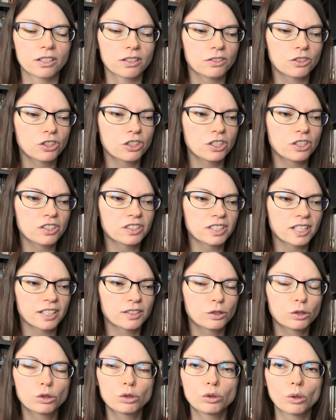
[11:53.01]
She just has
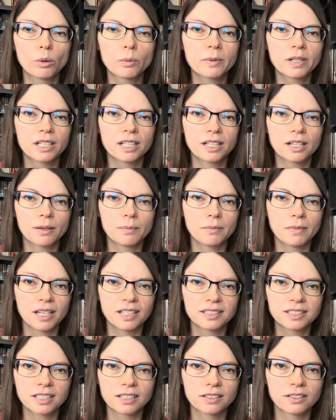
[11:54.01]
so many
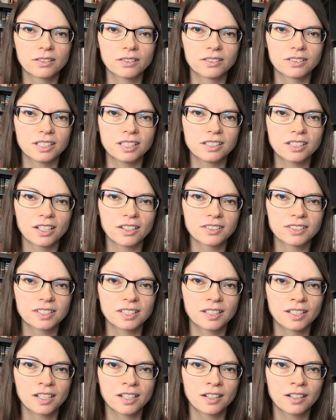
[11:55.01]
amazing little details
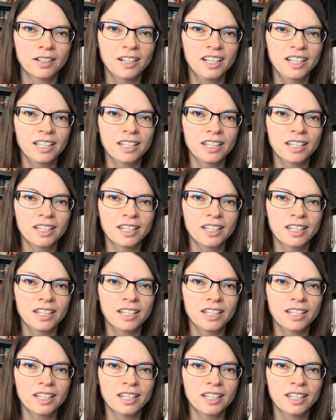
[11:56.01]
in there